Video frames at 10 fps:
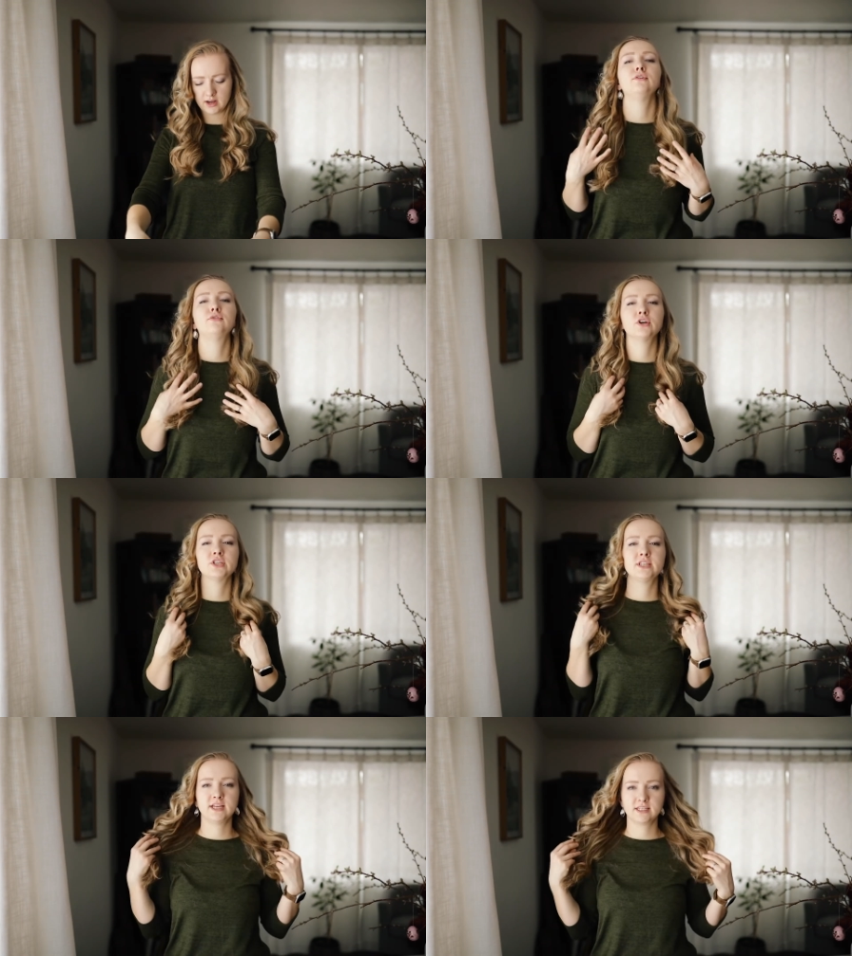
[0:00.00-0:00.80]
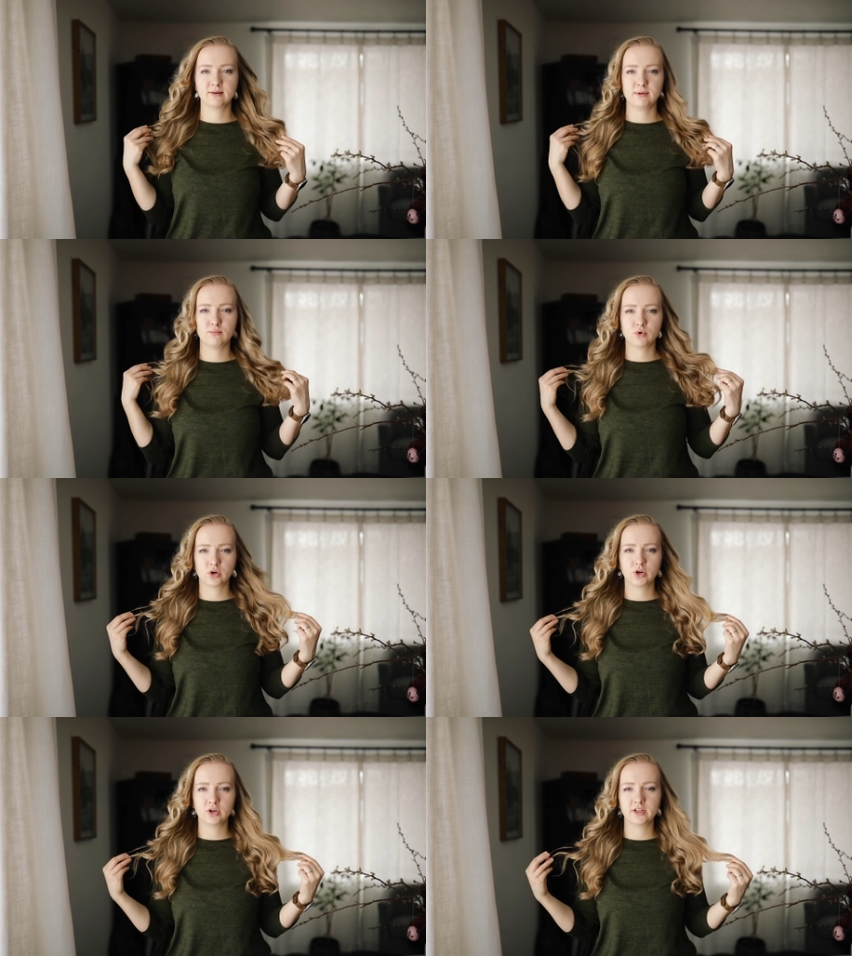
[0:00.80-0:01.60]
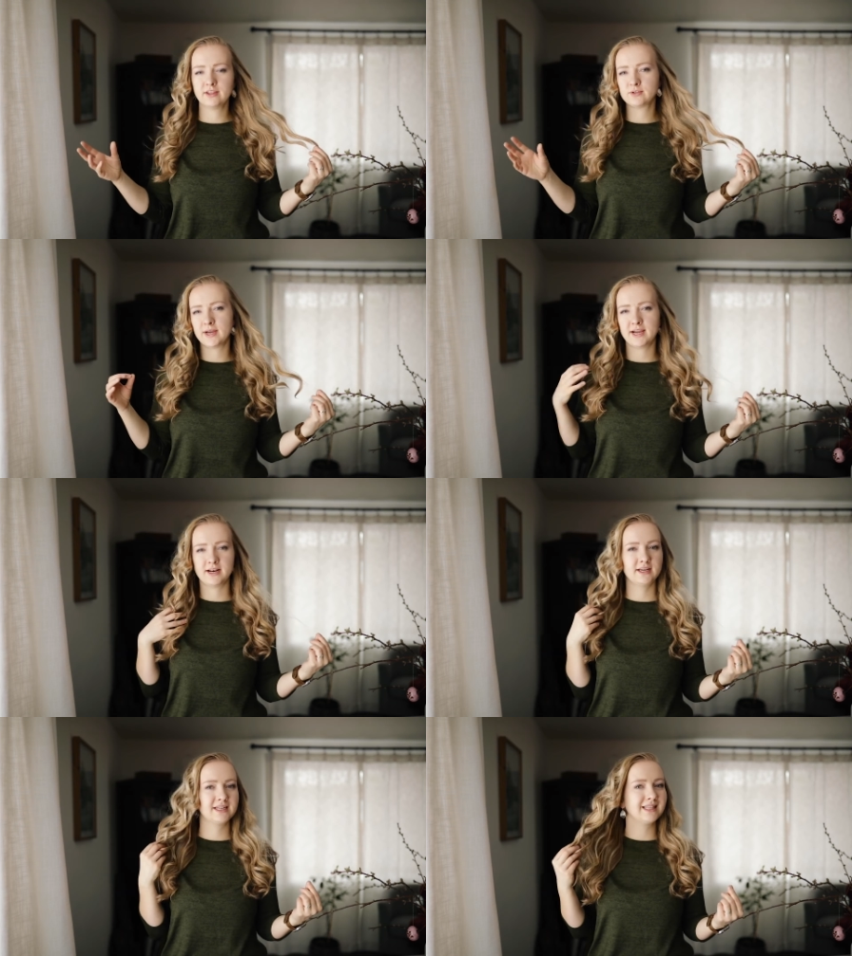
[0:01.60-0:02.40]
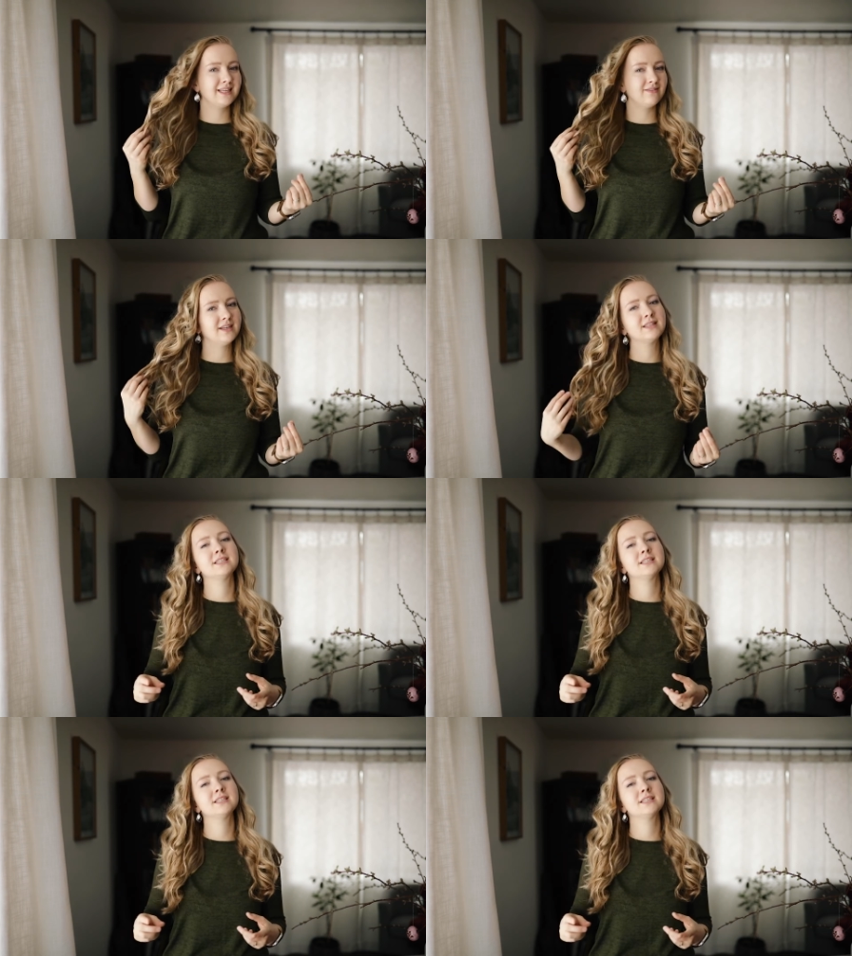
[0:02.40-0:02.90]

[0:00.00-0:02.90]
The first day is gonna be more curly, that's why I kind of like to leave it.